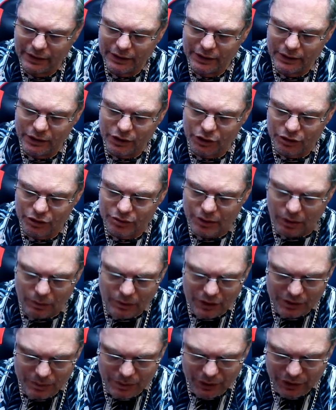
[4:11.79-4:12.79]
the
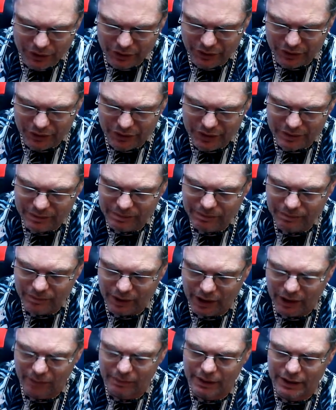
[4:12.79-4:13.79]
controllers were good.
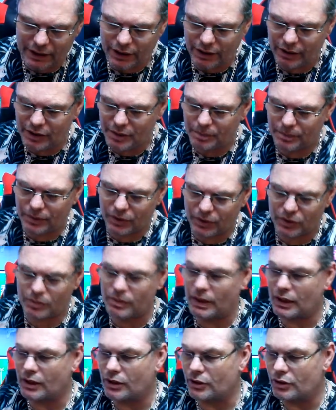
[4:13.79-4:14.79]
Xbox
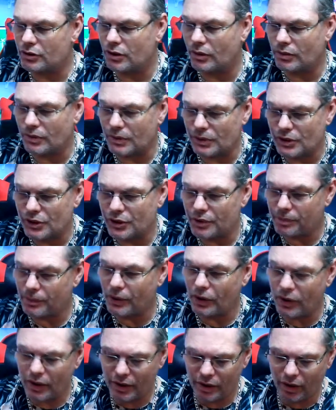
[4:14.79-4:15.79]
One controller was good,
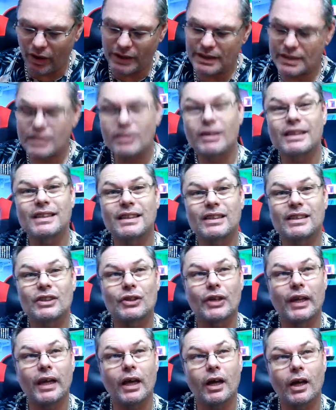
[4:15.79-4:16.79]
but I decided
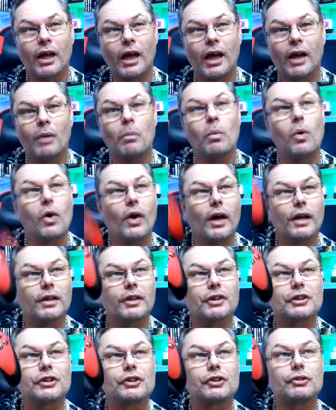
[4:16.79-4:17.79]
to get a
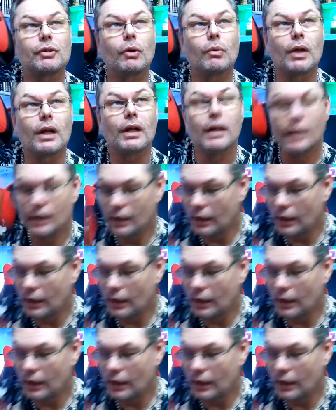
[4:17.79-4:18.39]
wired controller